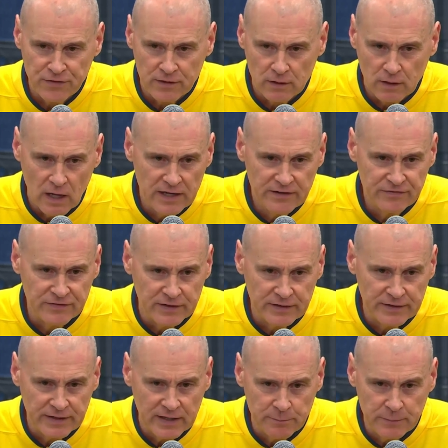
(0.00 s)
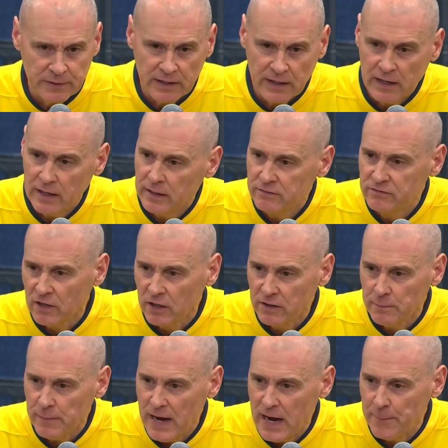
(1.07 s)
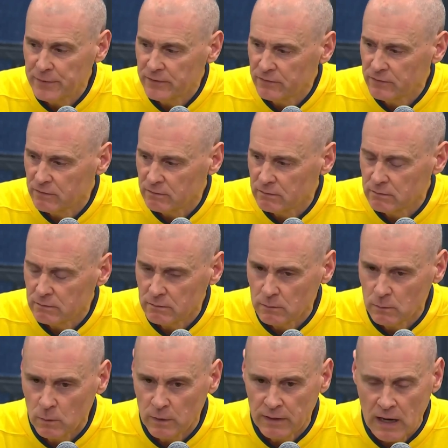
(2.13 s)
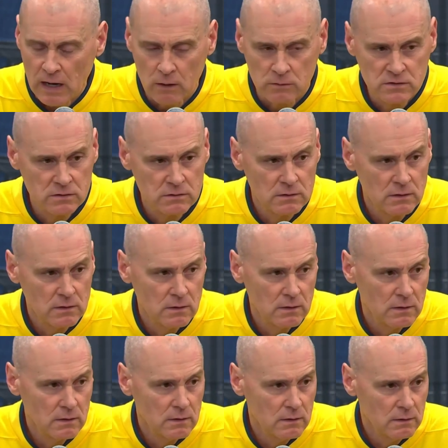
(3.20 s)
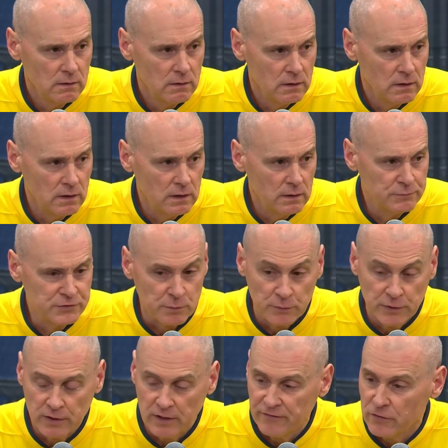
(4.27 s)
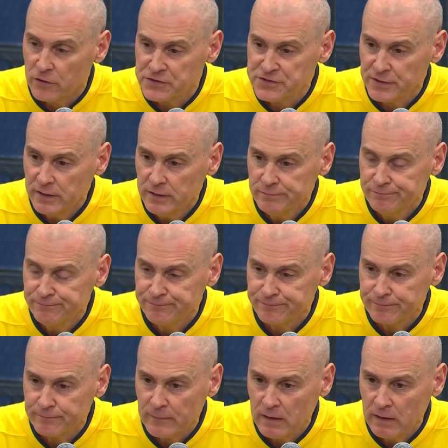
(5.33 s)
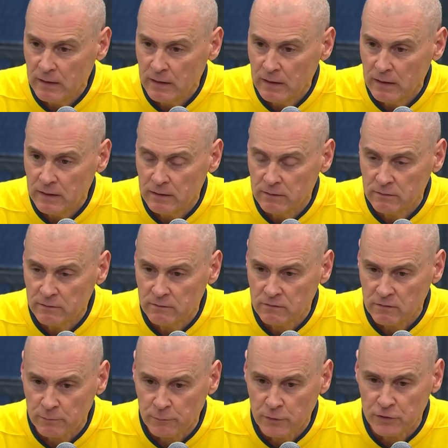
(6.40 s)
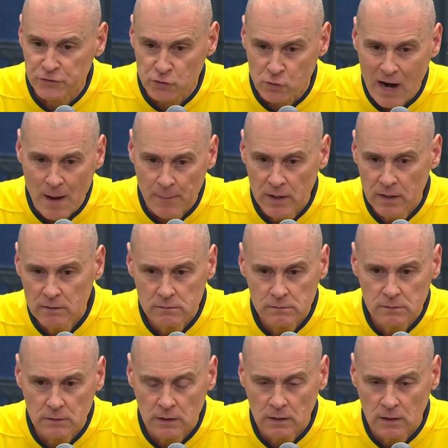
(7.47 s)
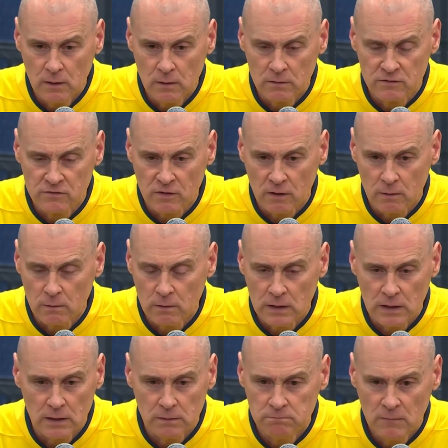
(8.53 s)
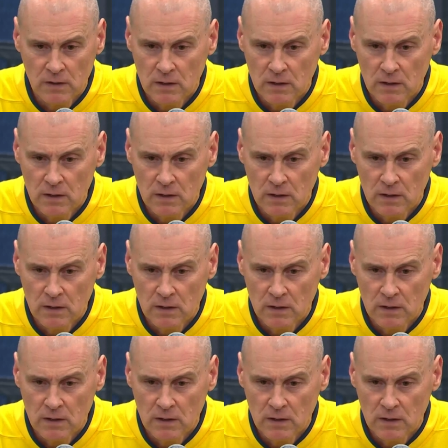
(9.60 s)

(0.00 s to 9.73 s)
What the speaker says: in life and in the NBA seldom happens without some real adversity and some real trauma, and so